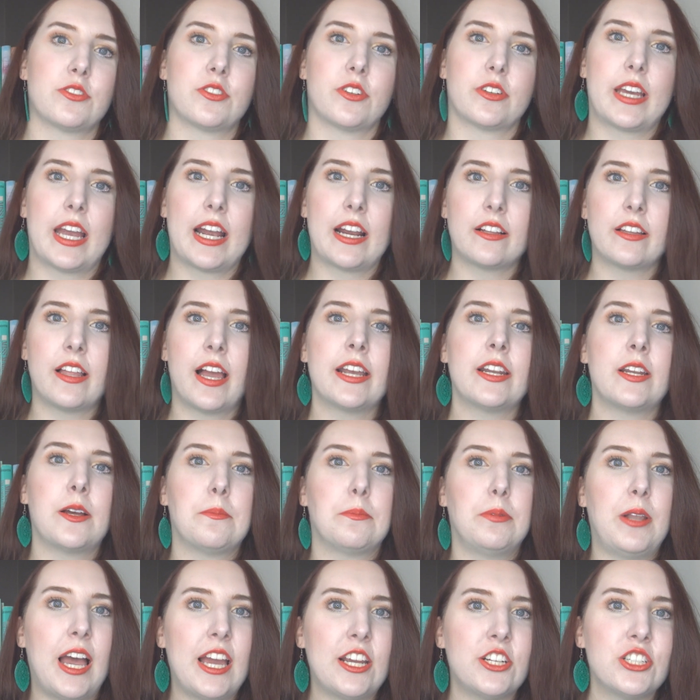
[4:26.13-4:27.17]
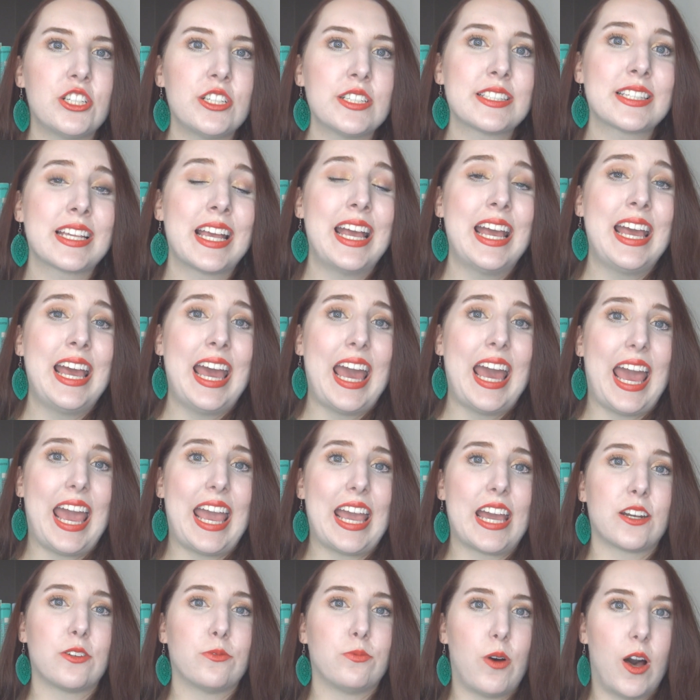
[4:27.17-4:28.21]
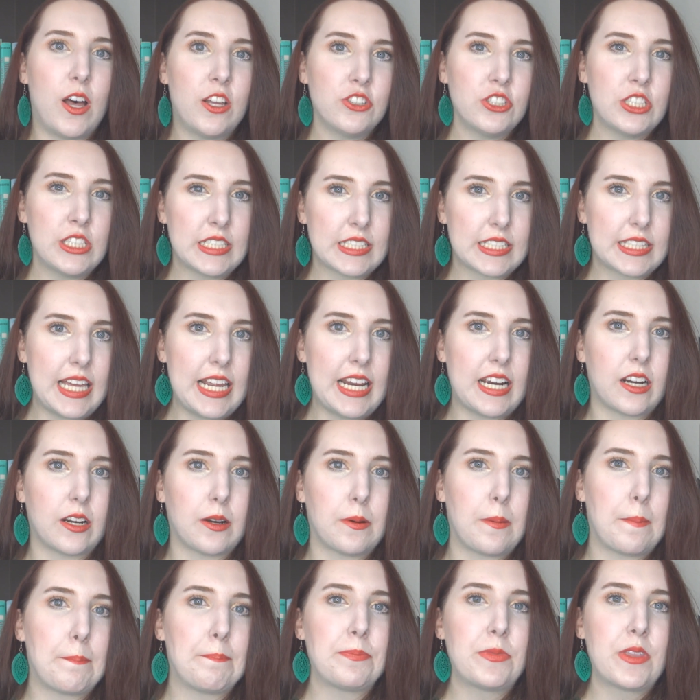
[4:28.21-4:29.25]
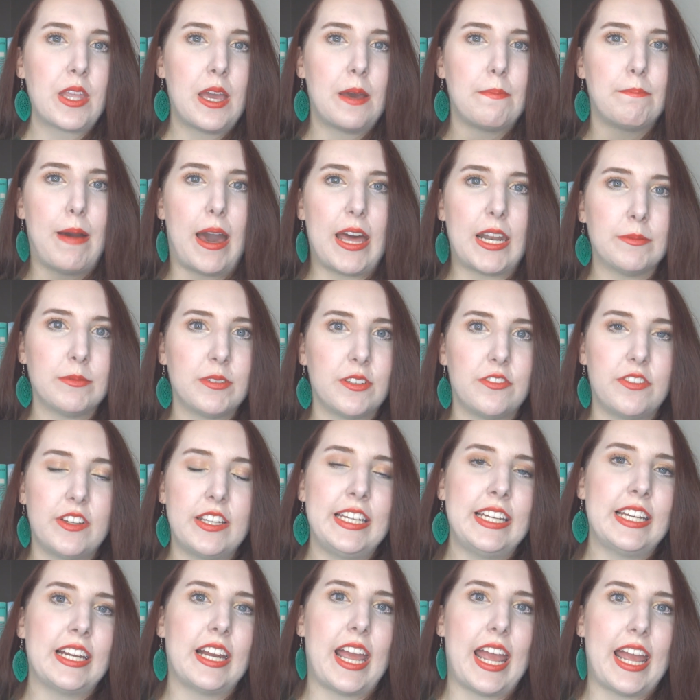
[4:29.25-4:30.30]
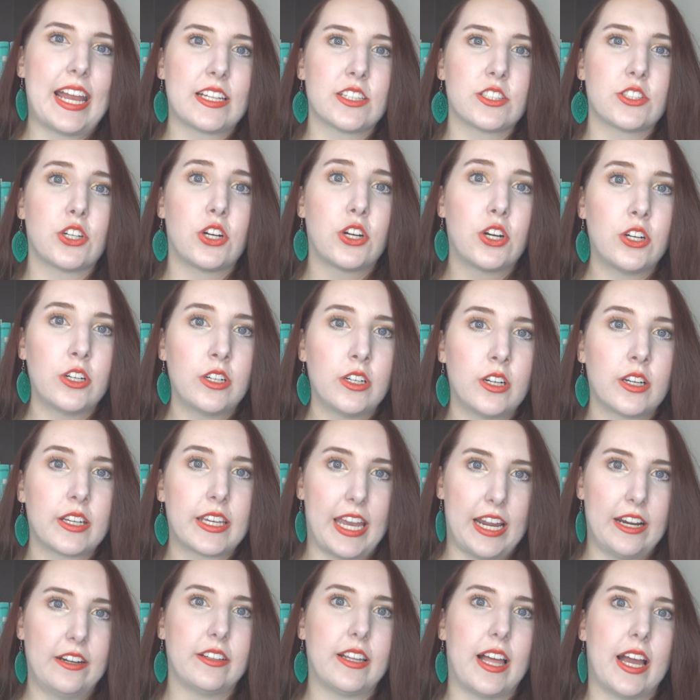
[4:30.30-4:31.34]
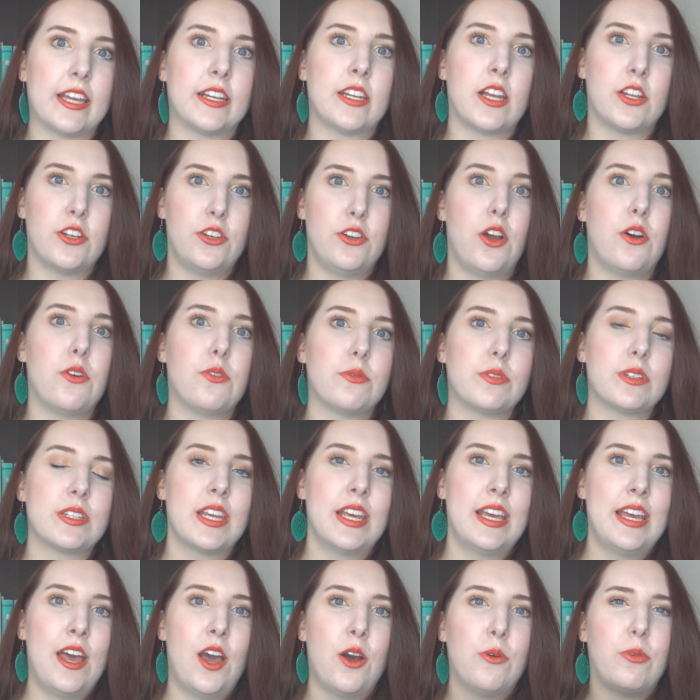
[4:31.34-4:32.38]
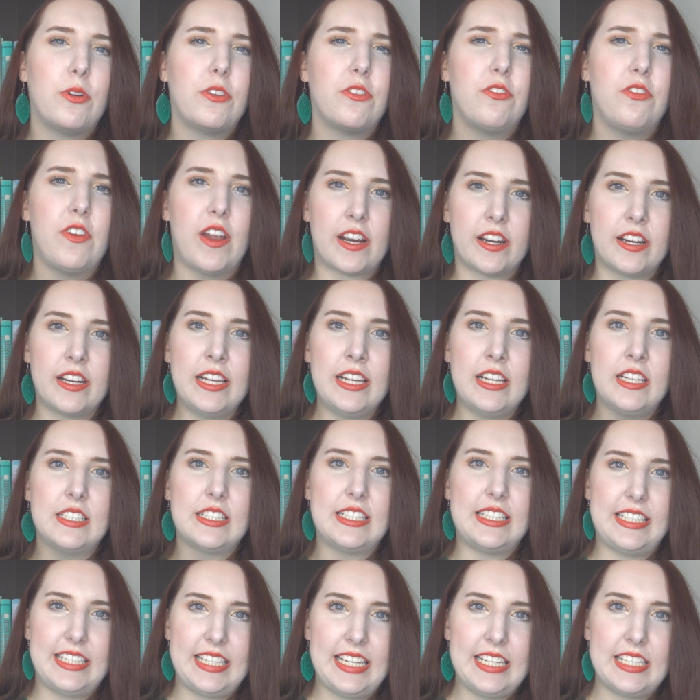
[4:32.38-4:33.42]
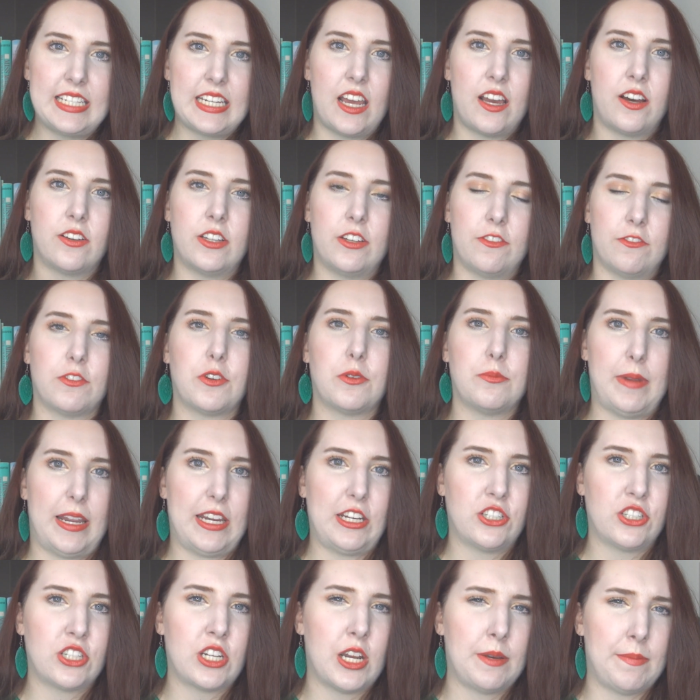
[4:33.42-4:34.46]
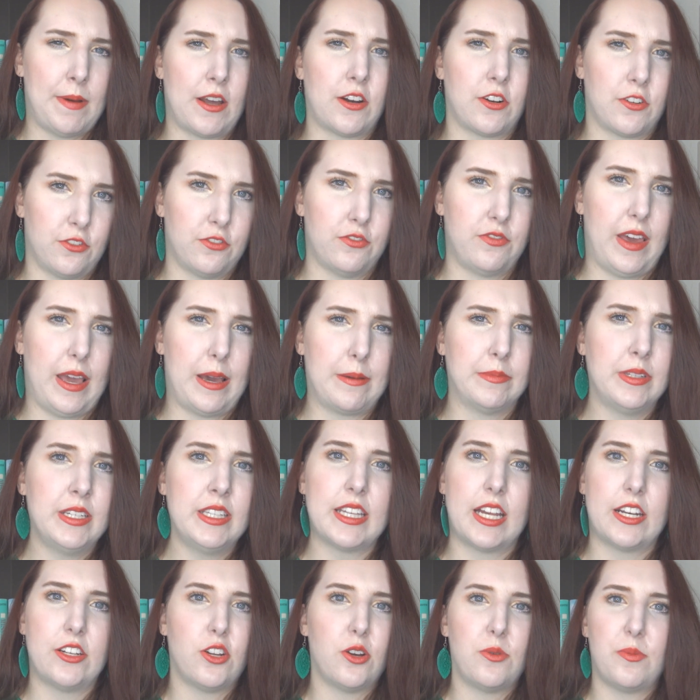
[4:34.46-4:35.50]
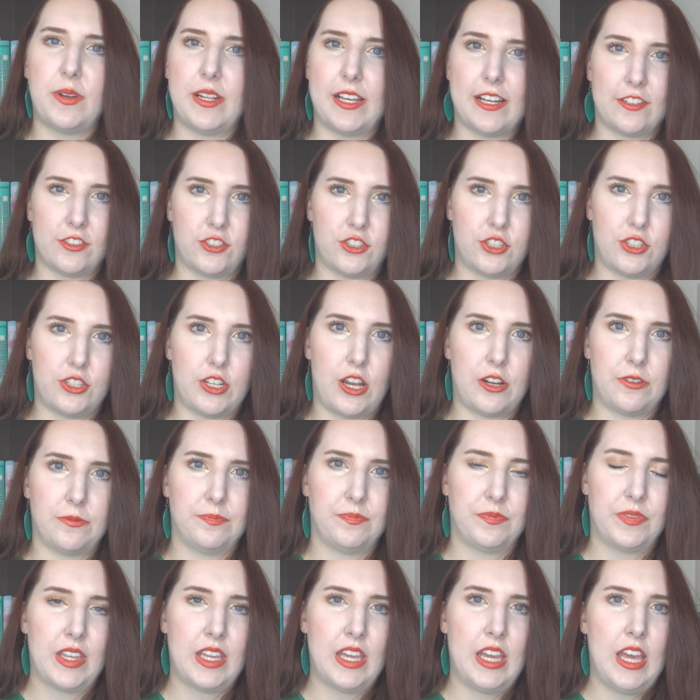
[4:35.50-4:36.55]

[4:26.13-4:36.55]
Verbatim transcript: So Caroline obliges and while she's there Madame Lavinia hands her, Caroline, a note with very detailed information about her family that nobody else should know.